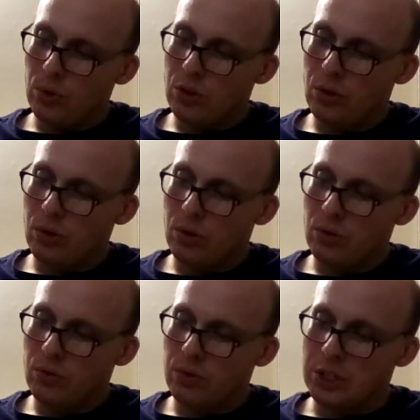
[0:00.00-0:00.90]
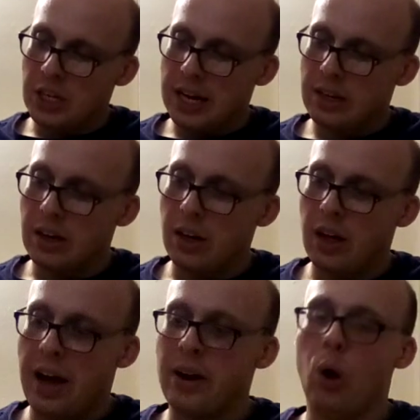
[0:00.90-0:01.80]
son of Jakeh,
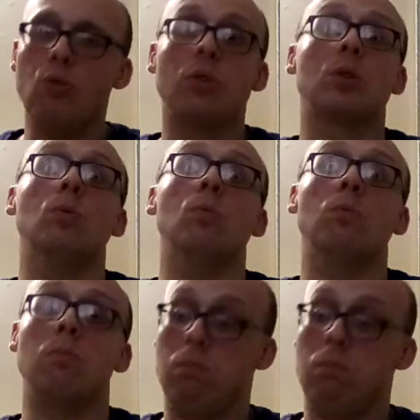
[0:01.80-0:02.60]
an oracle.